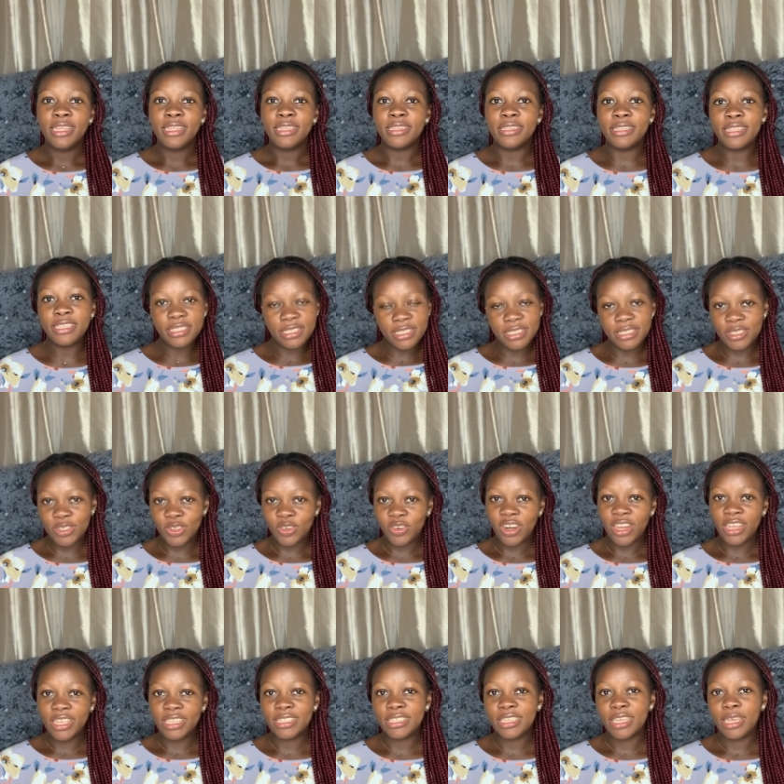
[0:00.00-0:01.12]
this is the
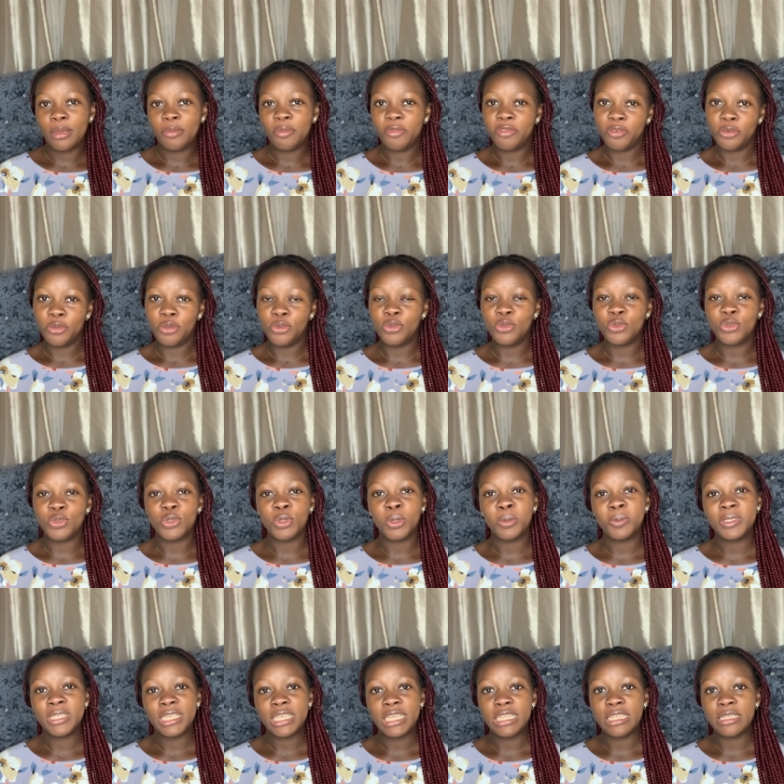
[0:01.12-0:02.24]
right time for you to stop
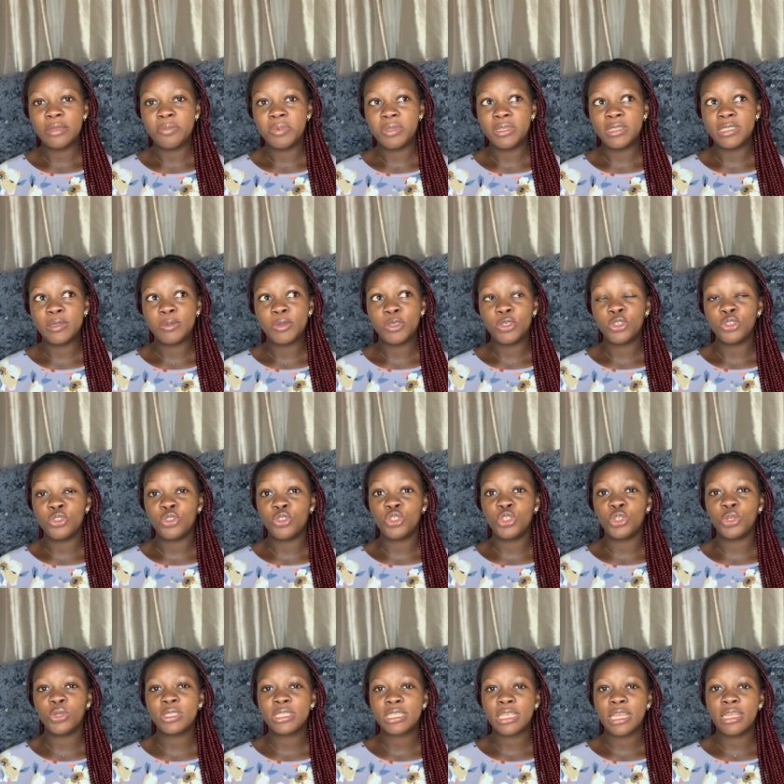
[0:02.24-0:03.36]
taking the pills because you
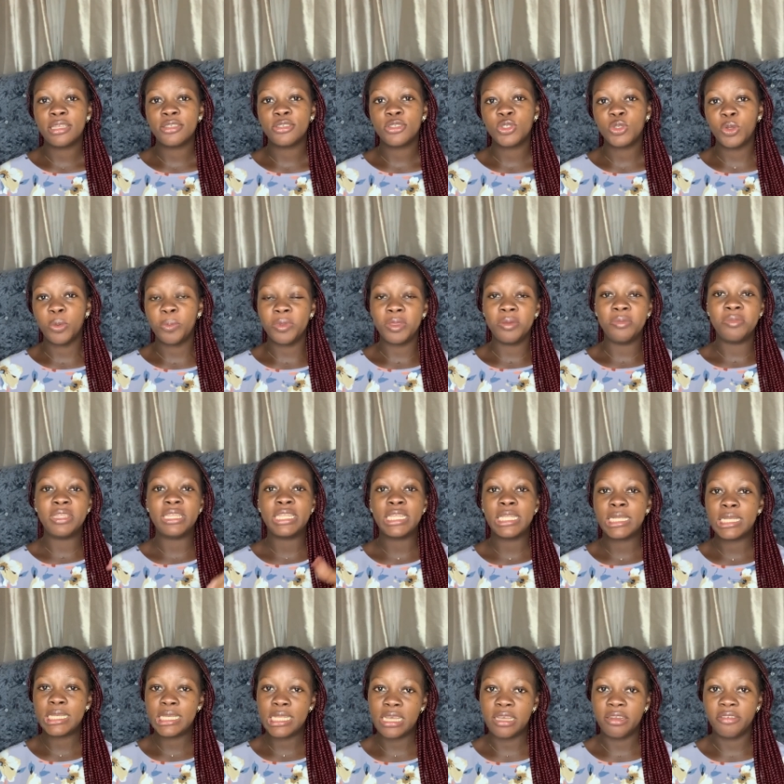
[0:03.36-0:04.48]
just can't stop
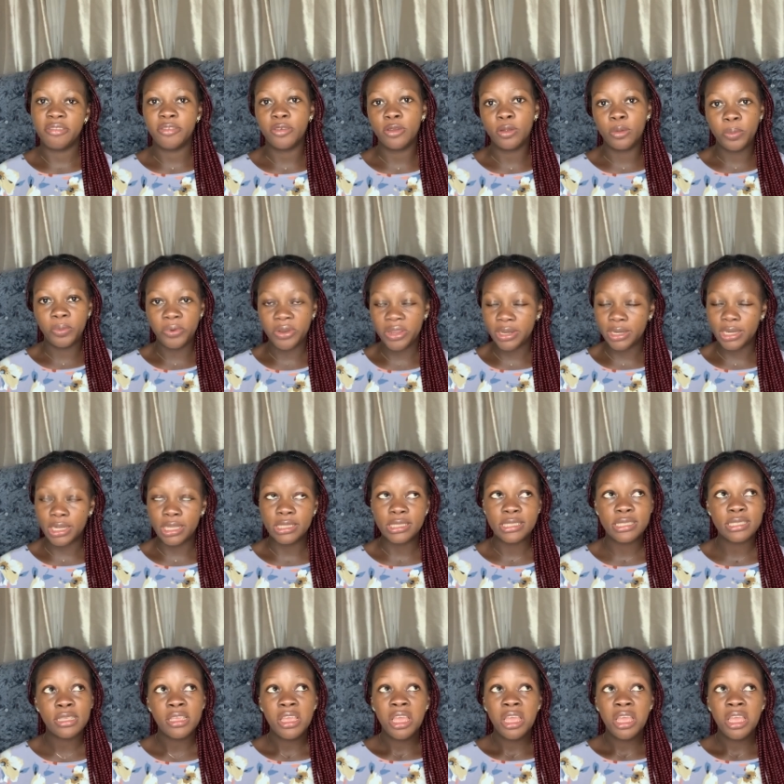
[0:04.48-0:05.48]
immediately and fall pregnant